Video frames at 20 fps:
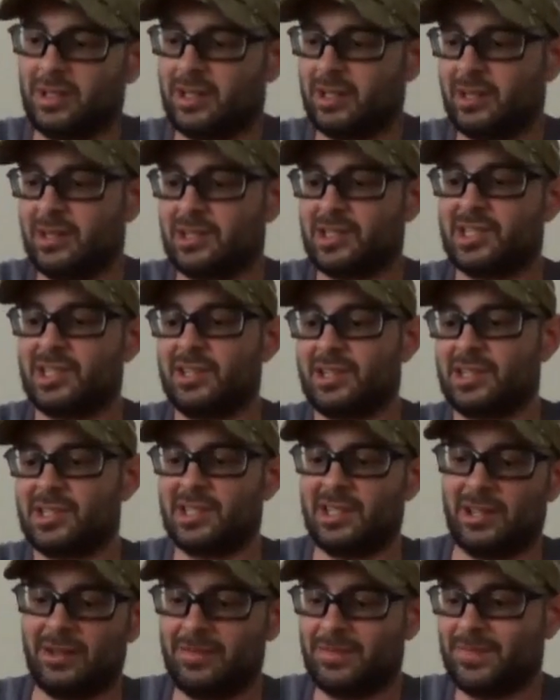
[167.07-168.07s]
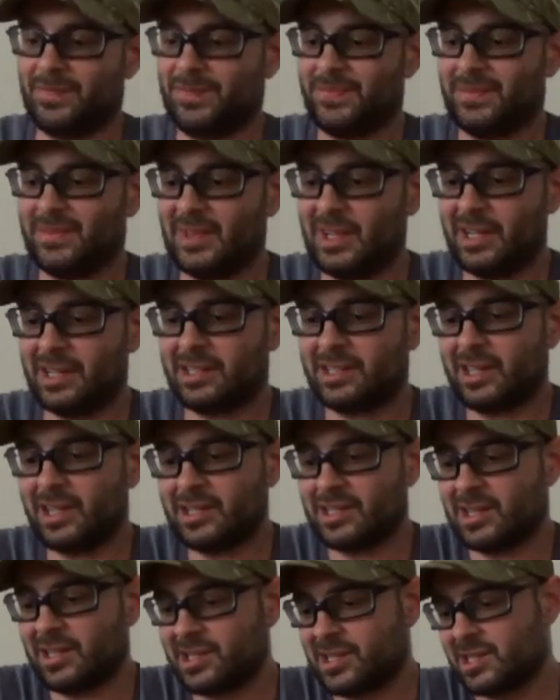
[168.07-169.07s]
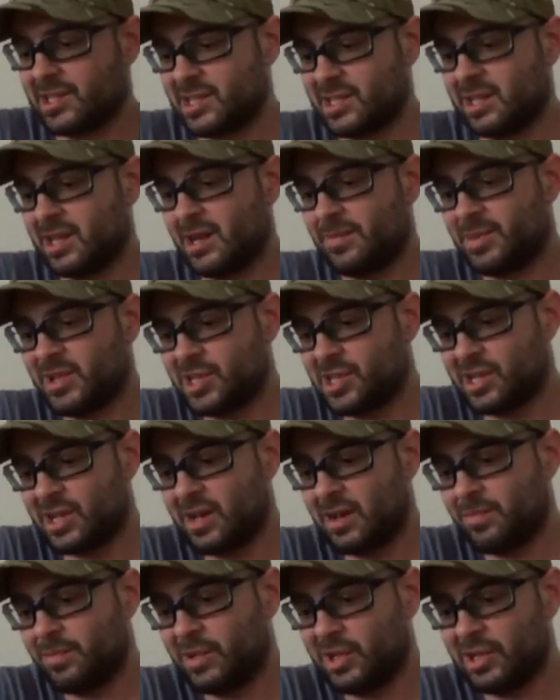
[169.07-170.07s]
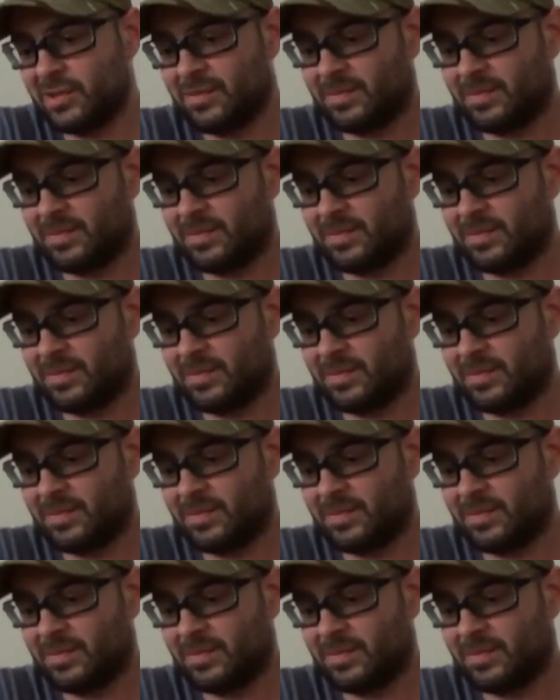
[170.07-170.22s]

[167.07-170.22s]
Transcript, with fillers: get it tucked in like that. That's a sloppy job.